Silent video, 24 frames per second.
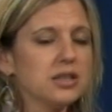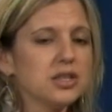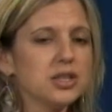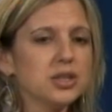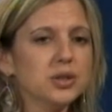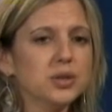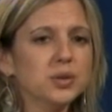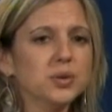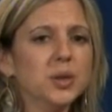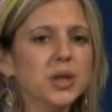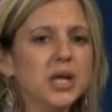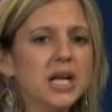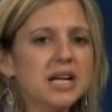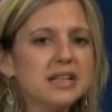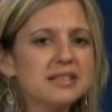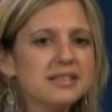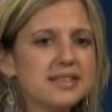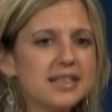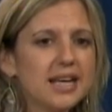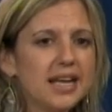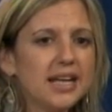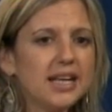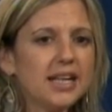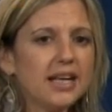to
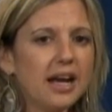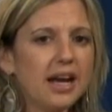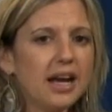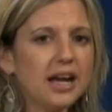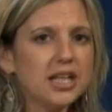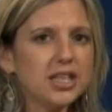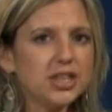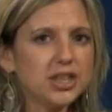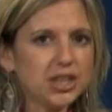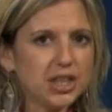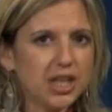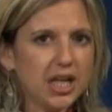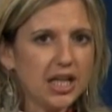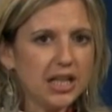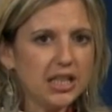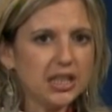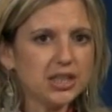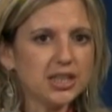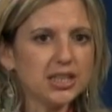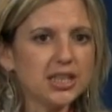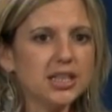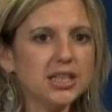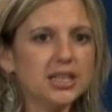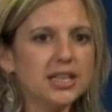take
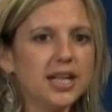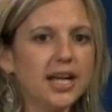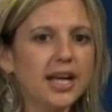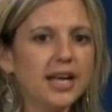education